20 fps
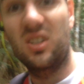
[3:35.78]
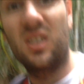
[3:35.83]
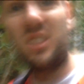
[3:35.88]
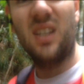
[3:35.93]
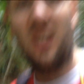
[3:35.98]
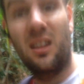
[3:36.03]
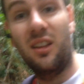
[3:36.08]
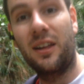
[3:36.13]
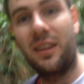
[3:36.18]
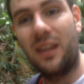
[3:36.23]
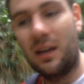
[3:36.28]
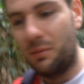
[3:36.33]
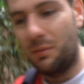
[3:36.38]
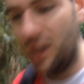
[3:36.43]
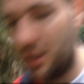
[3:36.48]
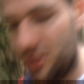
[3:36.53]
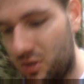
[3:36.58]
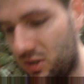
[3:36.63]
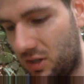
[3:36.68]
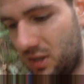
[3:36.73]
actually sound like that
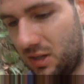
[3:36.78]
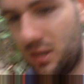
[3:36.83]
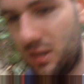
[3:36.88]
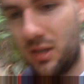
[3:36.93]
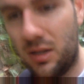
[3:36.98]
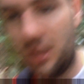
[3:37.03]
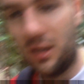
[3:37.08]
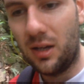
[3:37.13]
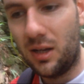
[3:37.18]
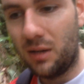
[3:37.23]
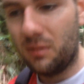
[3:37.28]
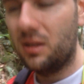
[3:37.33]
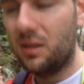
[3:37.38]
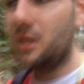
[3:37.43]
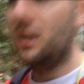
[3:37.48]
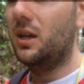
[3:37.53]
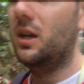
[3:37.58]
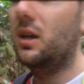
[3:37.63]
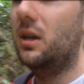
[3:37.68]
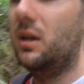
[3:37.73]
much. Had
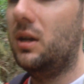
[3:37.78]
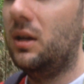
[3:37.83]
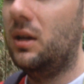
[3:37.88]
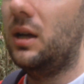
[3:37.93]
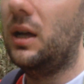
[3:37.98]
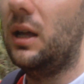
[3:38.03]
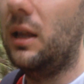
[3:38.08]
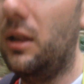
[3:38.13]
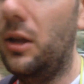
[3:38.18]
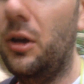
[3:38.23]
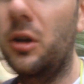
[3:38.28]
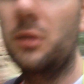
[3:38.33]
a